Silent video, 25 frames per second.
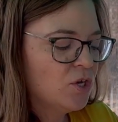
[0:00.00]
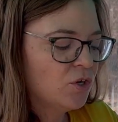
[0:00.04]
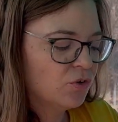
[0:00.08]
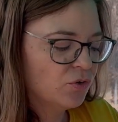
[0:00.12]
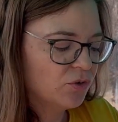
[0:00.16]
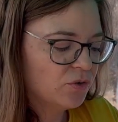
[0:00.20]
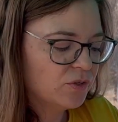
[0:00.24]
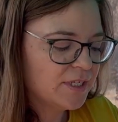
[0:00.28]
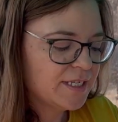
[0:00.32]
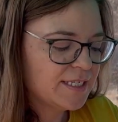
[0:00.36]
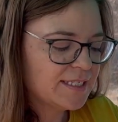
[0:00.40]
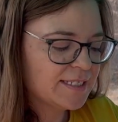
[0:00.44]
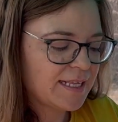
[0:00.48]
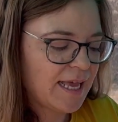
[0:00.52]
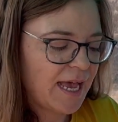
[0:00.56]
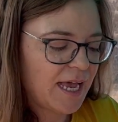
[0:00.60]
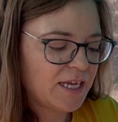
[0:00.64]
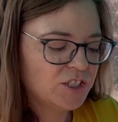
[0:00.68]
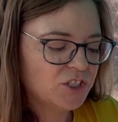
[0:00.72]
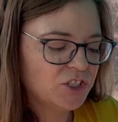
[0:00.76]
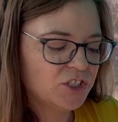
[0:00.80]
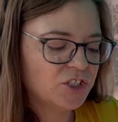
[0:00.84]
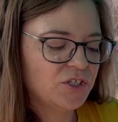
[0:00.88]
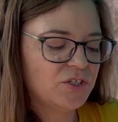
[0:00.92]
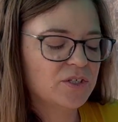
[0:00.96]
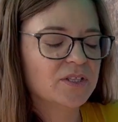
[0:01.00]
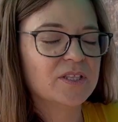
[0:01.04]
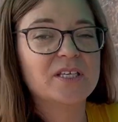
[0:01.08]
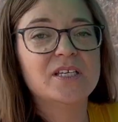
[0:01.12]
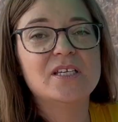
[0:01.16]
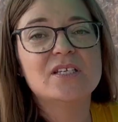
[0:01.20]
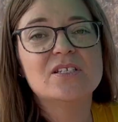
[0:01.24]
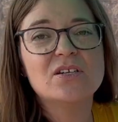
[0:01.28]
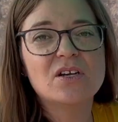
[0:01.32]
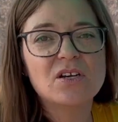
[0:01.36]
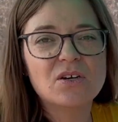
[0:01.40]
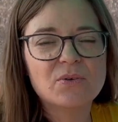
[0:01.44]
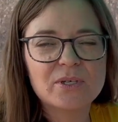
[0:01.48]
Grew these last year.
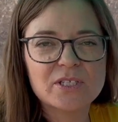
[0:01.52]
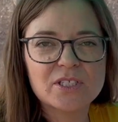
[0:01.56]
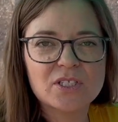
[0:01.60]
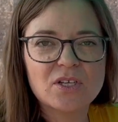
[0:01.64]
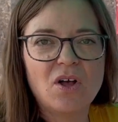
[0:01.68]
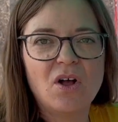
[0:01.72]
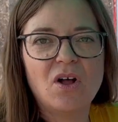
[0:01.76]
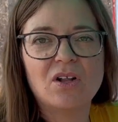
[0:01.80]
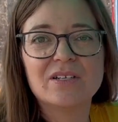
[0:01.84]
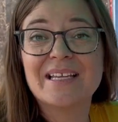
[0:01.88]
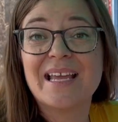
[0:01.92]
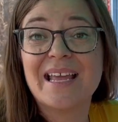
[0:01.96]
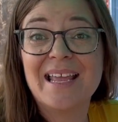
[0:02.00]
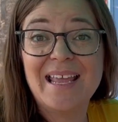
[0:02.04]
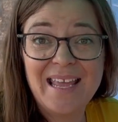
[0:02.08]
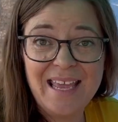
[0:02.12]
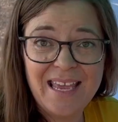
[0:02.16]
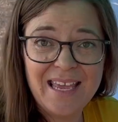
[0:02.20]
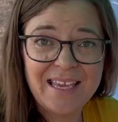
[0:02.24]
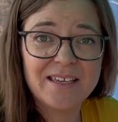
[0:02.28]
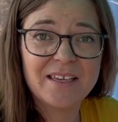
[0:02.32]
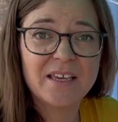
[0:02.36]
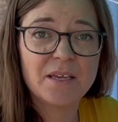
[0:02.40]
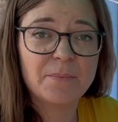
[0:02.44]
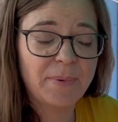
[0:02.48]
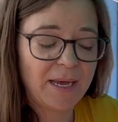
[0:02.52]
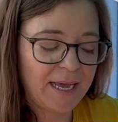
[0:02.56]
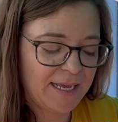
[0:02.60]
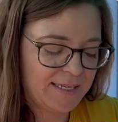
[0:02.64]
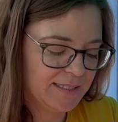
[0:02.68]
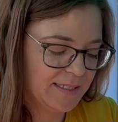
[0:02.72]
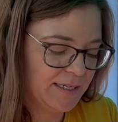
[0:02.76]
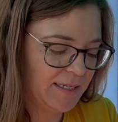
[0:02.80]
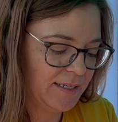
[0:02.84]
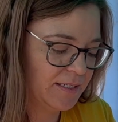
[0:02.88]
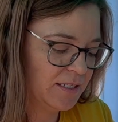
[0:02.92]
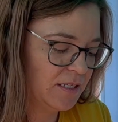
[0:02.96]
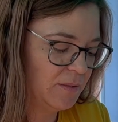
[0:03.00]
These are what's called a hanging
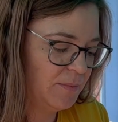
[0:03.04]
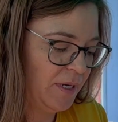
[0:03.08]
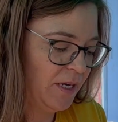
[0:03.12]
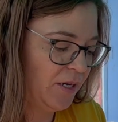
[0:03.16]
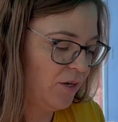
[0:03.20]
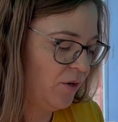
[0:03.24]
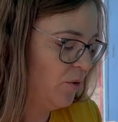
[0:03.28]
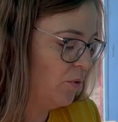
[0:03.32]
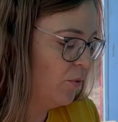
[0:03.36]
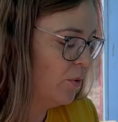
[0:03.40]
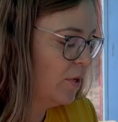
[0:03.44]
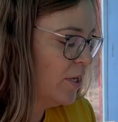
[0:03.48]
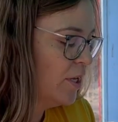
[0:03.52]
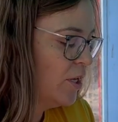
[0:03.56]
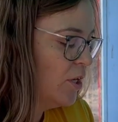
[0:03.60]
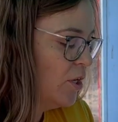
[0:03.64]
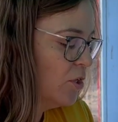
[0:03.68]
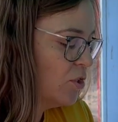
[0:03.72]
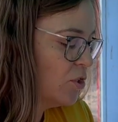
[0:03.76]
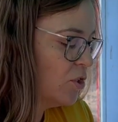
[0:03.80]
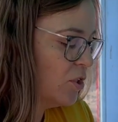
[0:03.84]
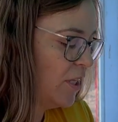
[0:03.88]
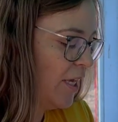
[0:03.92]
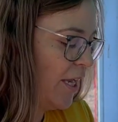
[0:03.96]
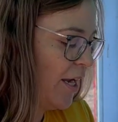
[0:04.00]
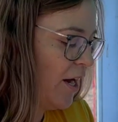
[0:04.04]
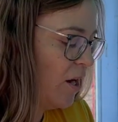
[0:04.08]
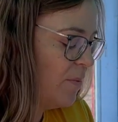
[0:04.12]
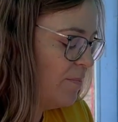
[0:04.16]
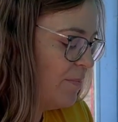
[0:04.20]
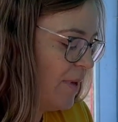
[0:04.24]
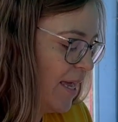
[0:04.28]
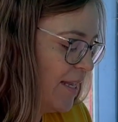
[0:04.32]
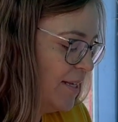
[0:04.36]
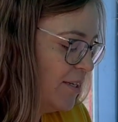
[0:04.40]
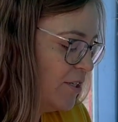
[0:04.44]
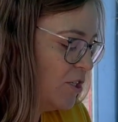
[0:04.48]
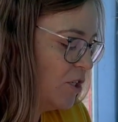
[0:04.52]
basket tomato. So they are
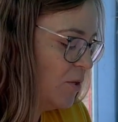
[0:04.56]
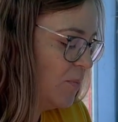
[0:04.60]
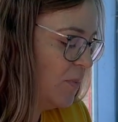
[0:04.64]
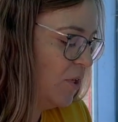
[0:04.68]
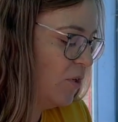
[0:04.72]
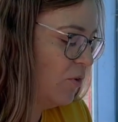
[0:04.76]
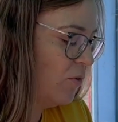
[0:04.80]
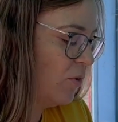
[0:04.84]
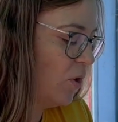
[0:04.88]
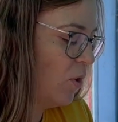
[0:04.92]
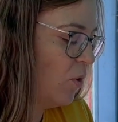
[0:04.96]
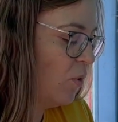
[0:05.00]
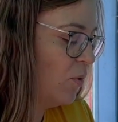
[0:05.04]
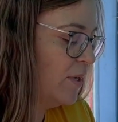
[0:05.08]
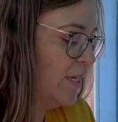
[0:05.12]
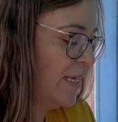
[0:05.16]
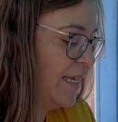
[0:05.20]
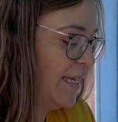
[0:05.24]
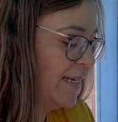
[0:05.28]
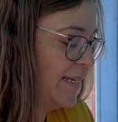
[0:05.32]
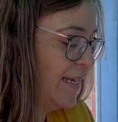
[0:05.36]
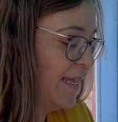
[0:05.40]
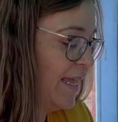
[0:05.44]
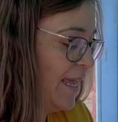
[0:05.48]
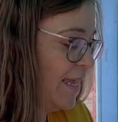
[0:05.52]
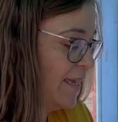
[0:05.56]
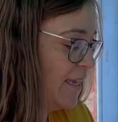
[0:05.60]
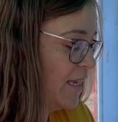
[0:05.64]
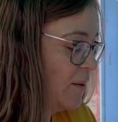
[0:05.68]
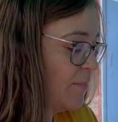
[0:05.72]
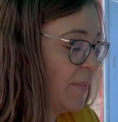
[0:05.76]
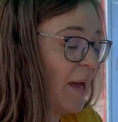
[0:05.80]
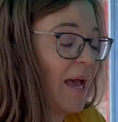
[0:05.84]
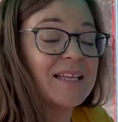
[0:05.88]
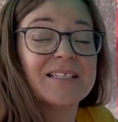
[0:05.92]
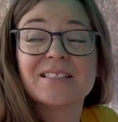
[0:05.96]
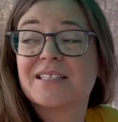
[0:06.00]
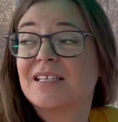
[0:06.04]
meant to be grown in hanging
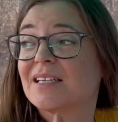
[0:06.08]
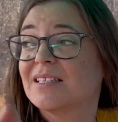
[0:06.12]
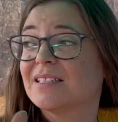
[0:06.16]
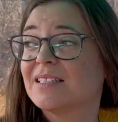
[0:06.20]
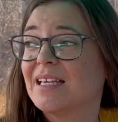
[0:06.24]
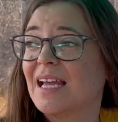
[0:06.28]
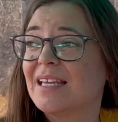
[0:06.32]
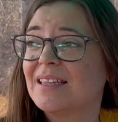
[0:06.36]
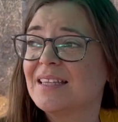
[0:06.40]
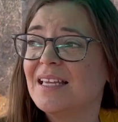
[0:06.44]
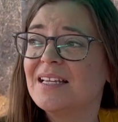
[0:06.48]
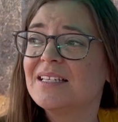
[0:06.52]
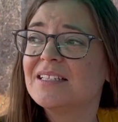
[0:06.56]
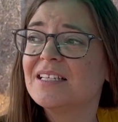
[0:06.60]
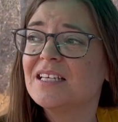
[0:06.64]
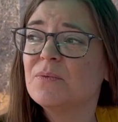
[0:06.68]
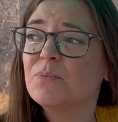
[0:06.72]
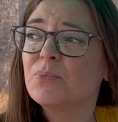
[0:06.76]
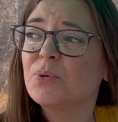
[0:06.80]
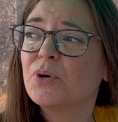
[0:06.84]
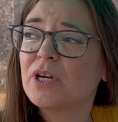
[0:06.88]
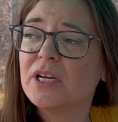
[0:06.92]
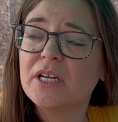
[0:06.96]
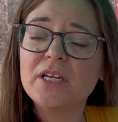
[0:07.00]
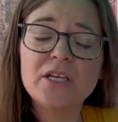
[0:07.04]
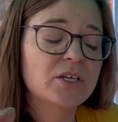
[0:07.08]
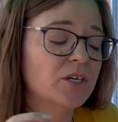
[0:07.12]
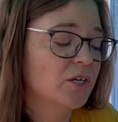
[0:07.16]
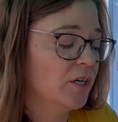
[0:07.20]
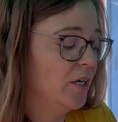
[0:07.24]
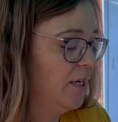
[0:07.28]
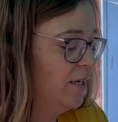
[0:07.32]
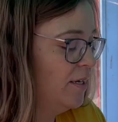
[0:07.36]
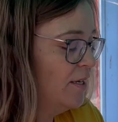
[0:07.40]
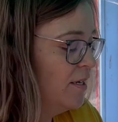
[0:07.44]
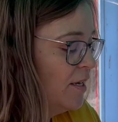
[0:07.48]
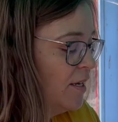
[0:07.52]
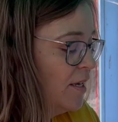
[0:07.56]
baskets. And they did pretty
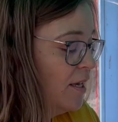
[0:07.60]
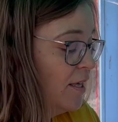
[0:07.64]
good.